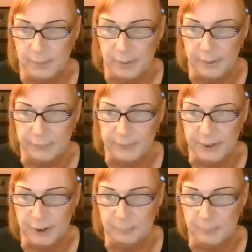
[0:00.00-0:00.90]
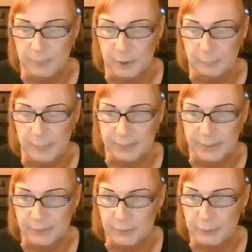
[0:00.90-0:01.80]
I'm thinking of a
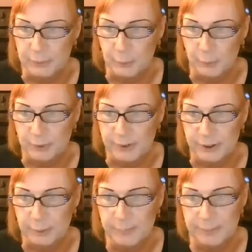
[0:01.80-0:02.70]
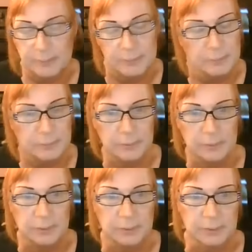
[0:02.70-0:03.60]
bilateral orchiectomy.
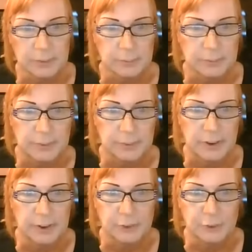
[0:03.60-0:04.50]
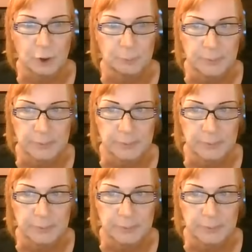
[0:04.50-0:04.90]
That'll kind of solve the